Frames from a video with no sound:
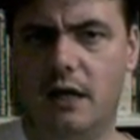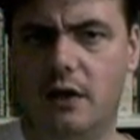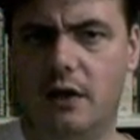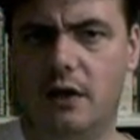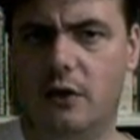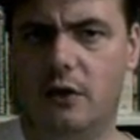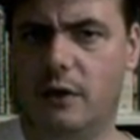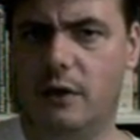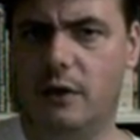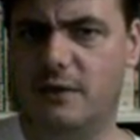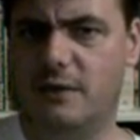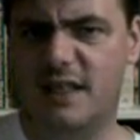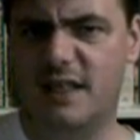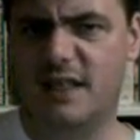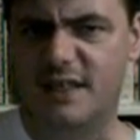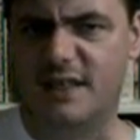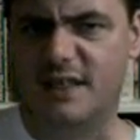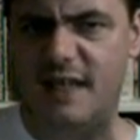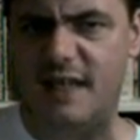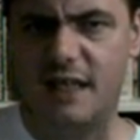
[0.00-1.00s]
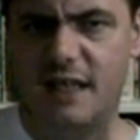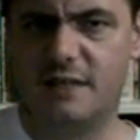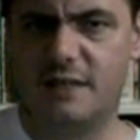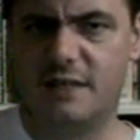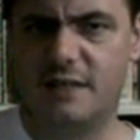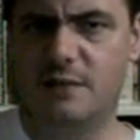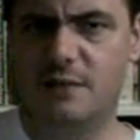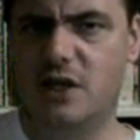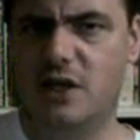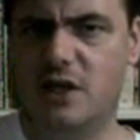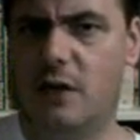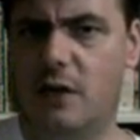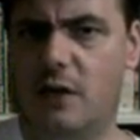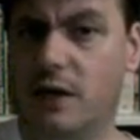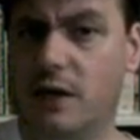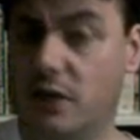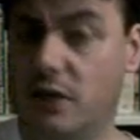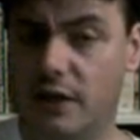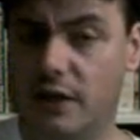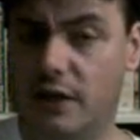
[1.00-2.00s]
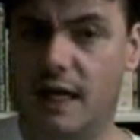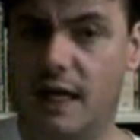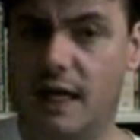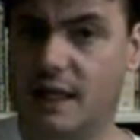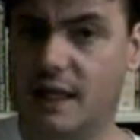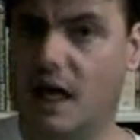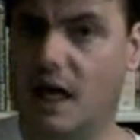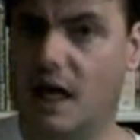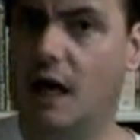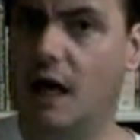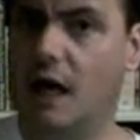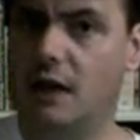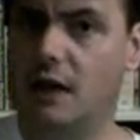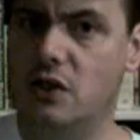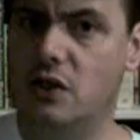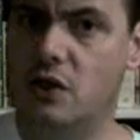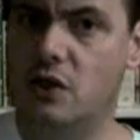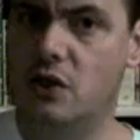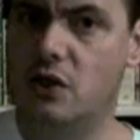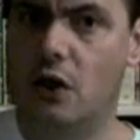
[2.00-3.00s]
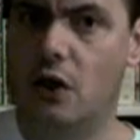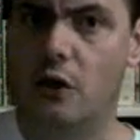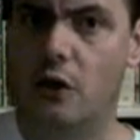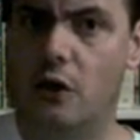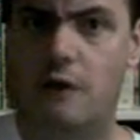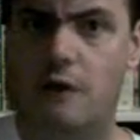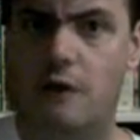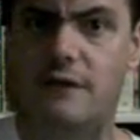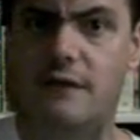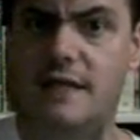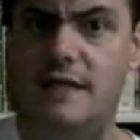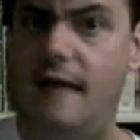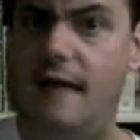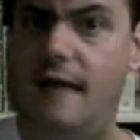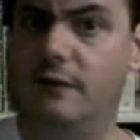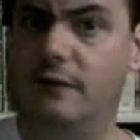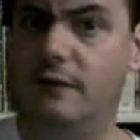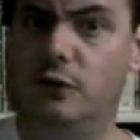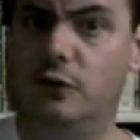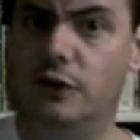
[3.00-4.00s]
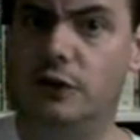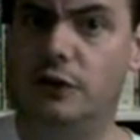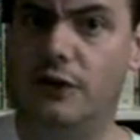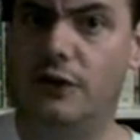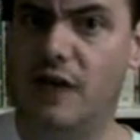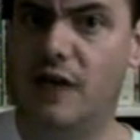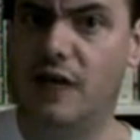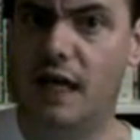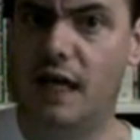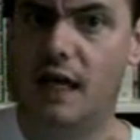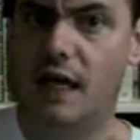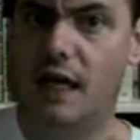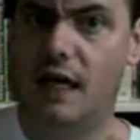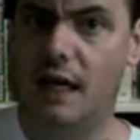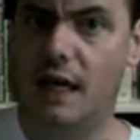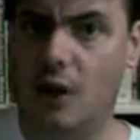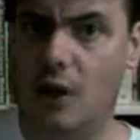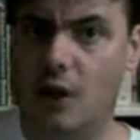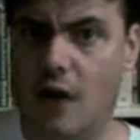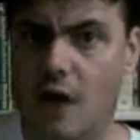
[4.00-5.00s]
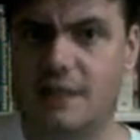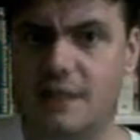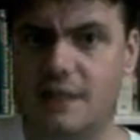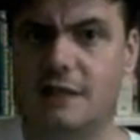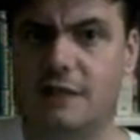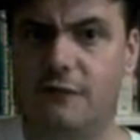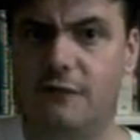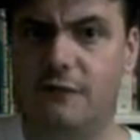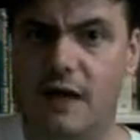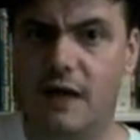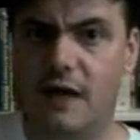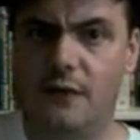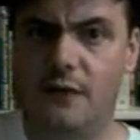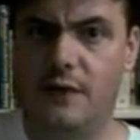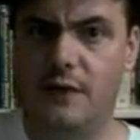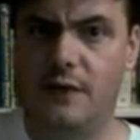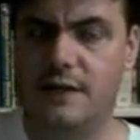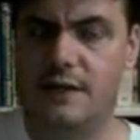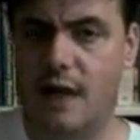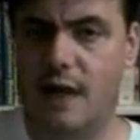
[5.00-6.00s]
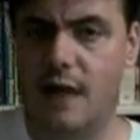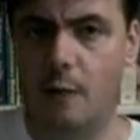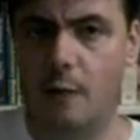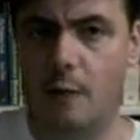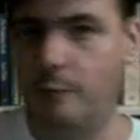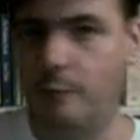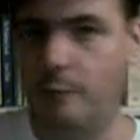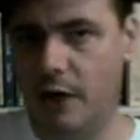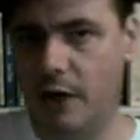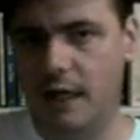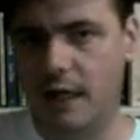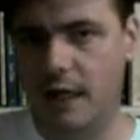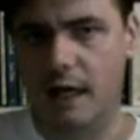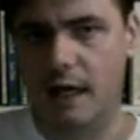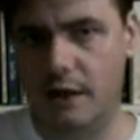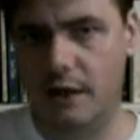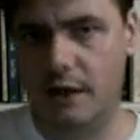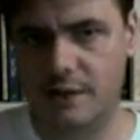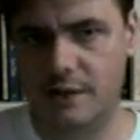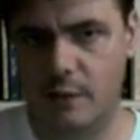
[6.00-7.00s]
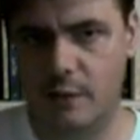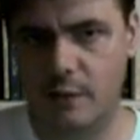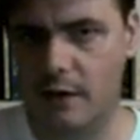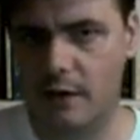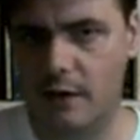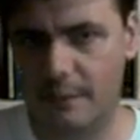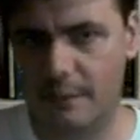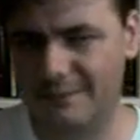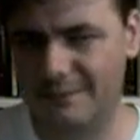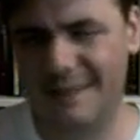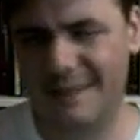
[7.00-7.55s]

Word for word: You know, he was a zealous missionary until he got to college, heard of this evolution thing, and lost his faith and is now burning in hell somewhere.